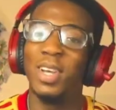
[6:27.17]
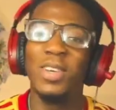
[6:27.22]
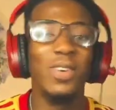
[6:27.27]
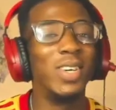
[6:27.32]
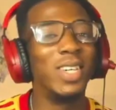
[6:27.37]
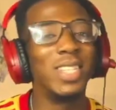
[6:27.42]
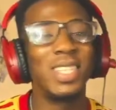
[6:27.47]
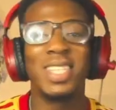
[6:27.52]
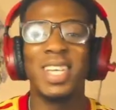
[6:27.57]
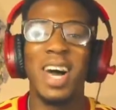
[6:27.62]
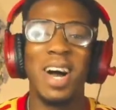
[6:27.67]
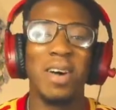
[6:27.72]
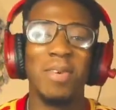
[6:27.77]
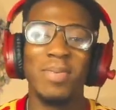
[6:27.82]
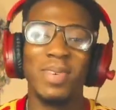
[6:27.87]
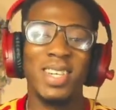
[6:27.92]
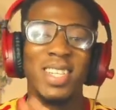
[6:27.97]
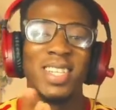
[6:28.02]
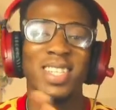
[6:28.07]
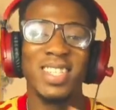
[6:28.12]
You know what
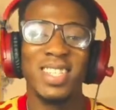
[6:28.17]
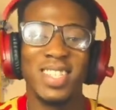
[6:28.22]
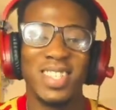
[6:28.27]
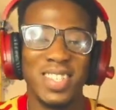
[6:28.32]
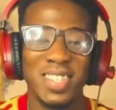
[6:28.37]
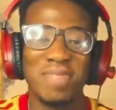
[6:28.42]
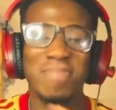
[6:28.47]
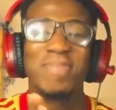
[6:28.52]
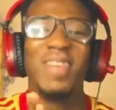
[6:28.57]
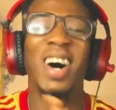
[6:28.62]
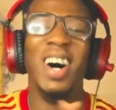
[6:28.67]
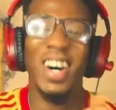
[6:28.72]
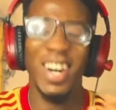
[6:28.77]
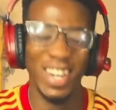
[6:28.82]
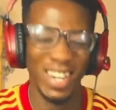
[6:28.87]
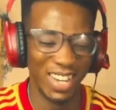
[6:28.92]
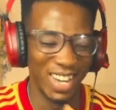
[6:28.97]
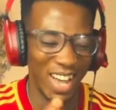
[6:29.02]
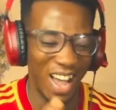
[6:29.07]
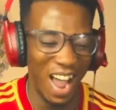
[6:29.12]
time it is.
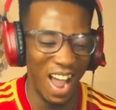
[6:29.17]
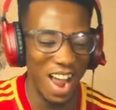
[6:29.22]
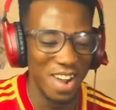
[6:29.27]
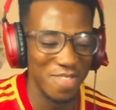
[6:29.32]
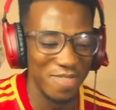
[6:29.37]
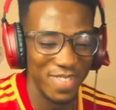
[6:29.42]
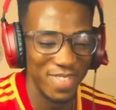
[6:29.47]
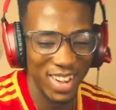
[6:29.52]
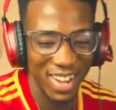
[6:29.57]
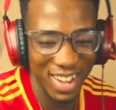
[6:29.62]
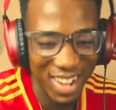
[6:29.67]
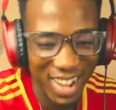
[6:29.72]
But alright, man.